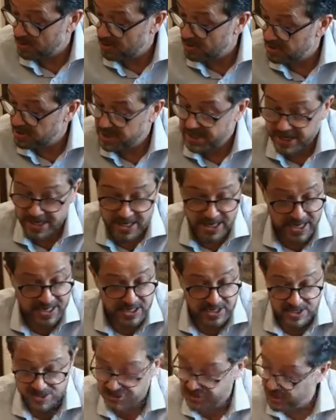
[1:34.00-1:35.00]
policy. Hey,
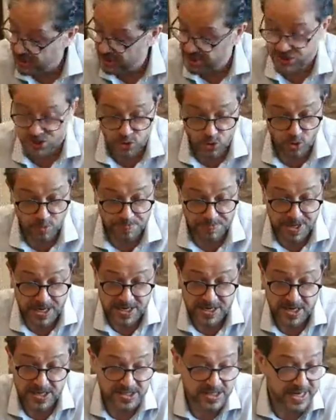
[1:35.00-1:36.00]
I just hope
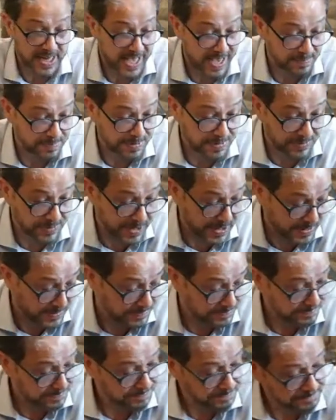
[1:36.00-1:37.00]
that doesn't happen, right?
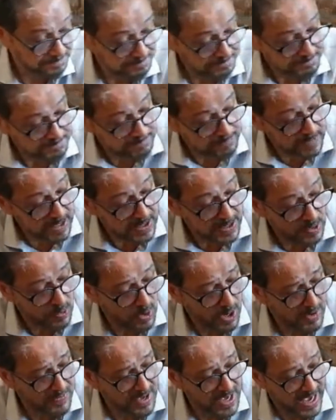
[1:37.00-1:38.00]
Now,
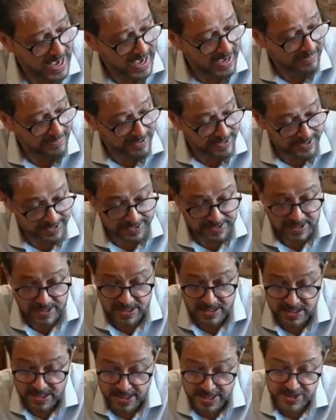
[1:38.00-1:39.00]
what do we have here?
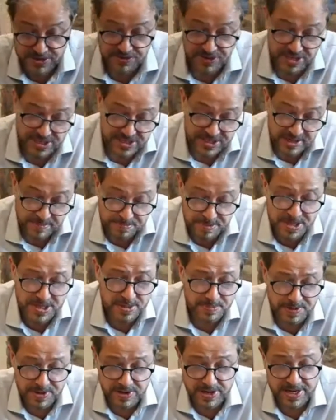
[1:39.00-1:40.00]
Interesting.
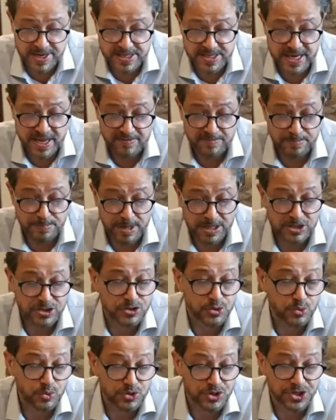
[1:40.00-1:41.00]
BJP really doesn't have
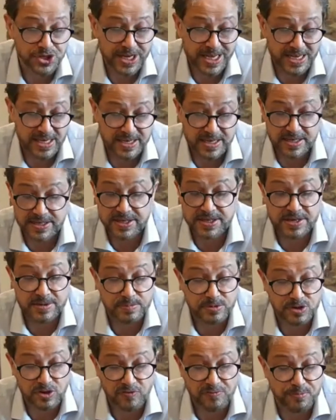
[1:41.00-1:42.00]
much to sell in
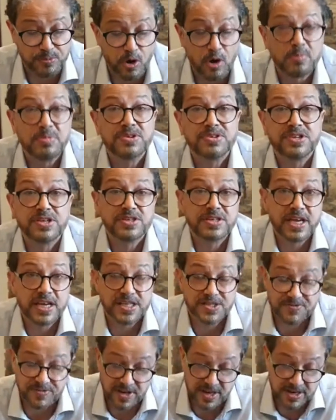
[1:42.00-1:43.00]
terms of promises
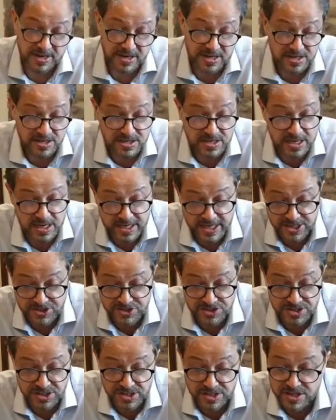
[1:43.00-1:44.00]
as far as
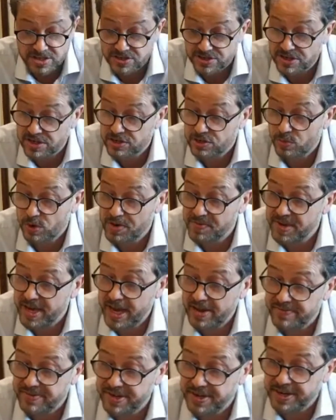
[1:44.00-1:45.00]
elections are concerned. So what do we
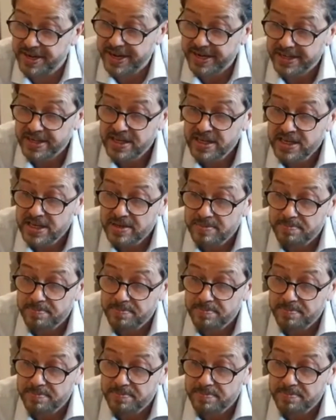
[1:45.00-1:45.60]
have here again?